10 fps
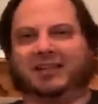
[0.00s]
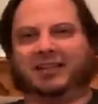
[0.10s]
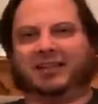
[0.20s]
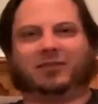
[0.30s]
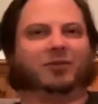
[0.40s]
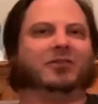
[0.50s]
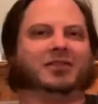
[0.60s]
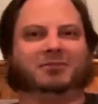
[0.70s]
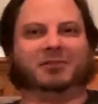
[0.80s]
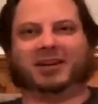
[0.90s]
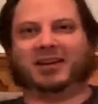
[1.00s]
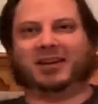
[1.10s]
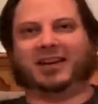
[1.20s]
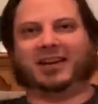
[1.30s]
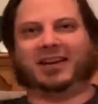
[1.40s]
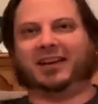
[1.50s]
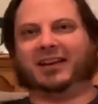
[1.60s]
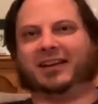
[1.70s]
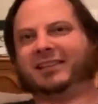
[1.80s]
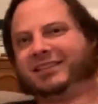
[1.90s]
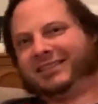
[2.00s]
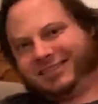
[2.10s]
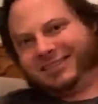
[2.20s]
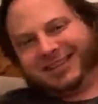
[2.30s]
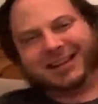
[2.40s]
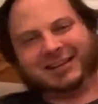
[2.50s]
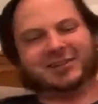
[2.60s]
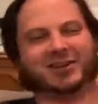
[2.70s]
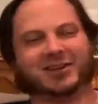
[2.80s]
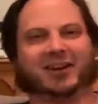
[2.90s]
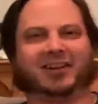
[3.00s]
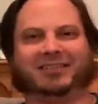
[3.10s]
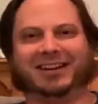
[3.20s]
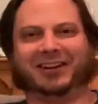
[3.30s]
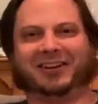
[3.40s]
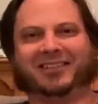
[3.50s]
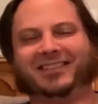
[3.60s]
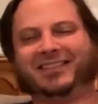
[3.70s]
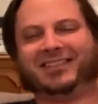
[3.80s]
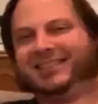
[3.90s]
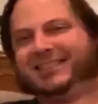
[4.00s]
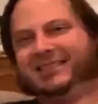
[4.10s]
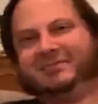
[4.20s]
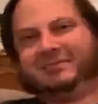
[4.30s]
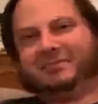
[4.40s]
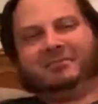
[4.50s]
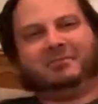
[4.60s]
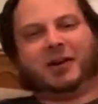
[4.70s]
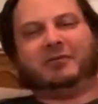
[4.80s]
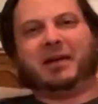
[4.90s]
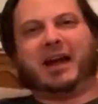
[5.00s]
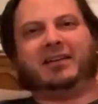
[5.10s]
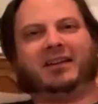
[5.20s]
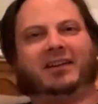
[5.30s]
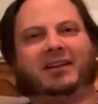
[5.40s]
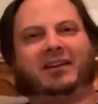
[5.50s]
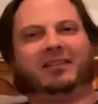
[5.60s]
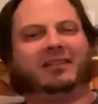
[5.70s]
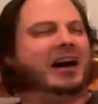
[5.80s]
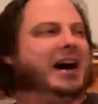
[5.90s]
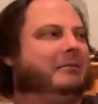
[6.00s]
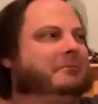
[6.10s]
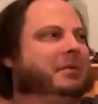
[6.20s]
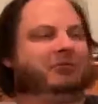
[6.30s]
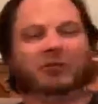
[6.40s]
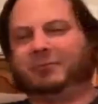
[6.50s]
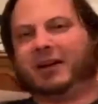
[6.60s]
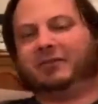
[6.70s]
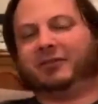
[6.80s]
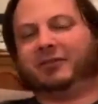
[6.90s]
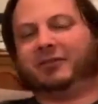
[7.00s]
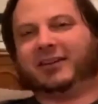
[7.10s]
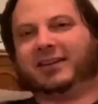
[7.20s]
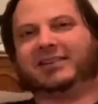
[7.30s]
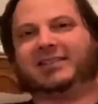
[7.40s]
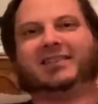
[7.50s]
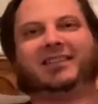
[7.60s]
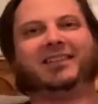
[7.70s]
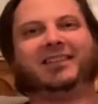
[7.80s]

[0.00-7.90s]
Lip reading: Credence, we're going to hear The Doors, we're going to hear insert, whatever band, Pink Floyd, whatever it is.